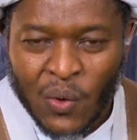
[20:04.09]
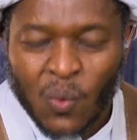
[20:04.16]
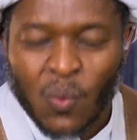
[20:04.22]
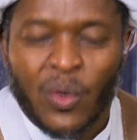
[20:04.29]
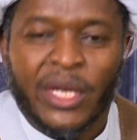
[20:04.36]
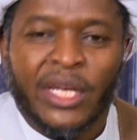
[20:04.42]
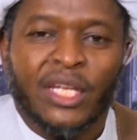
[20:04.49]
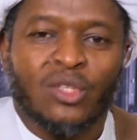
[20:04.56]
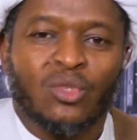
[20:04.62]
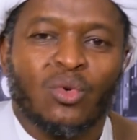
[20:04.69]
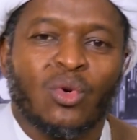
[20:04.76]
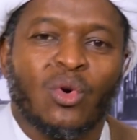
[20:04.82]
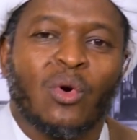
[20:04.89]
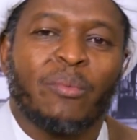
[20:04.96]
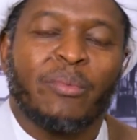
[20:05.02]
We need to
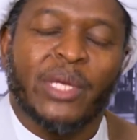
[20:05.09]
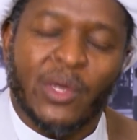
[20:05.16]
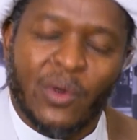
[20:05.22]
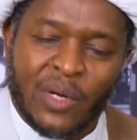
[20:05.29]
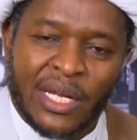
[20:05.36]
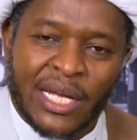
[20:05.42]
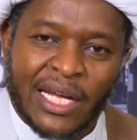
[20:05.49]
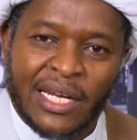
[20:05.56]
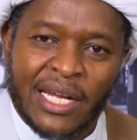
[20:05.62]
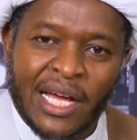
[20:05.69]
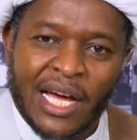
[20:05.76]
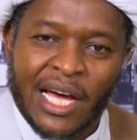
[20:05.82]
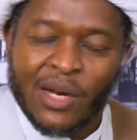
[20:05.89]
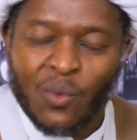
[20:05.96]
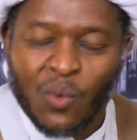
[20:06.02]
go beyond that.
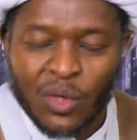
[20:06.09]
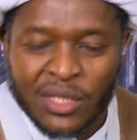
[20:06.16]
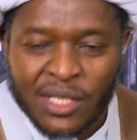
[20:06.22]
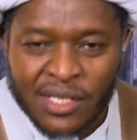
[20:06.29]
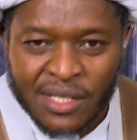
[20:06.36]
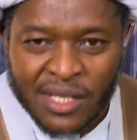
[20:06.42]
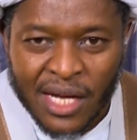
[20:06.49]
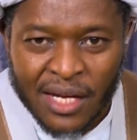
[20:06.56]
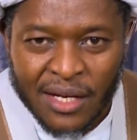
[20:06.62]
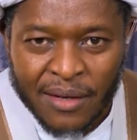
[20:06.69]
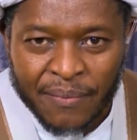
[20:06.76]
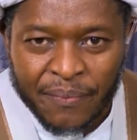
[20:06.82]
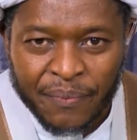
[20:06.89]
And what is that?